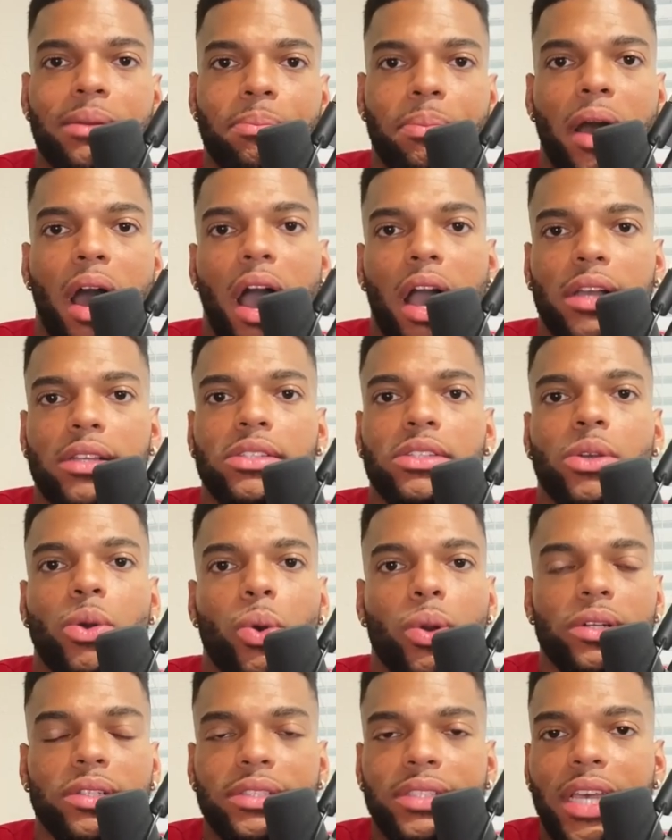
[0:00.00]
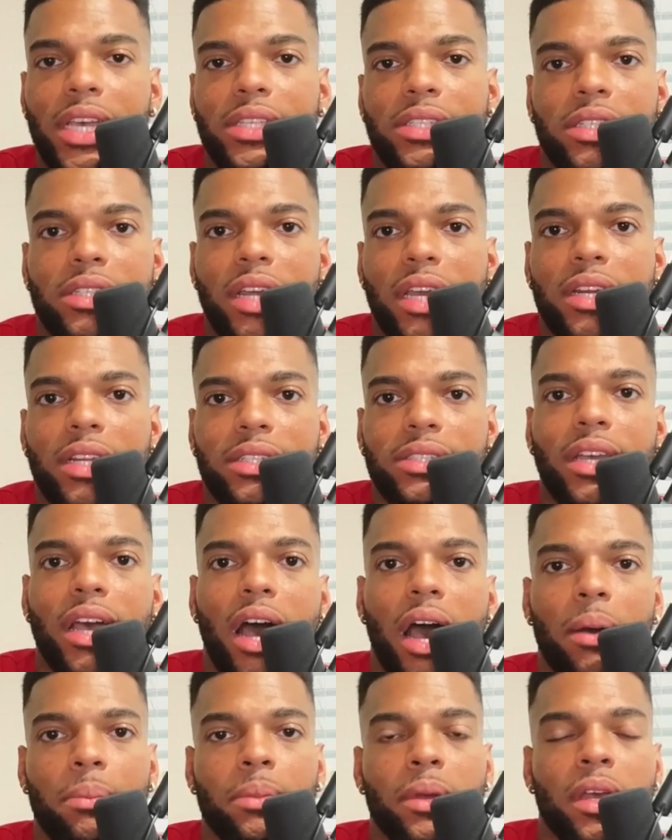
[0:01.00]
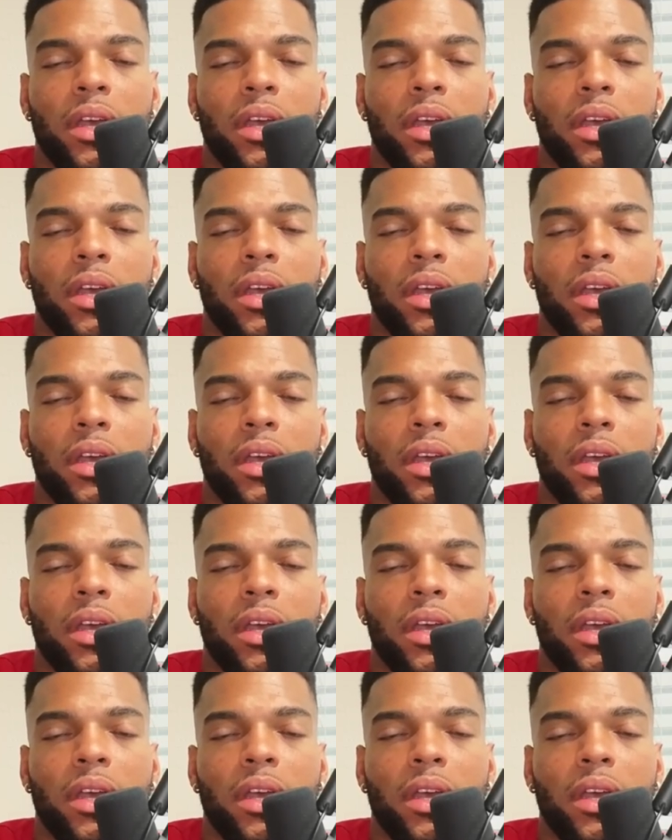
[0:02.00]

box or designated top.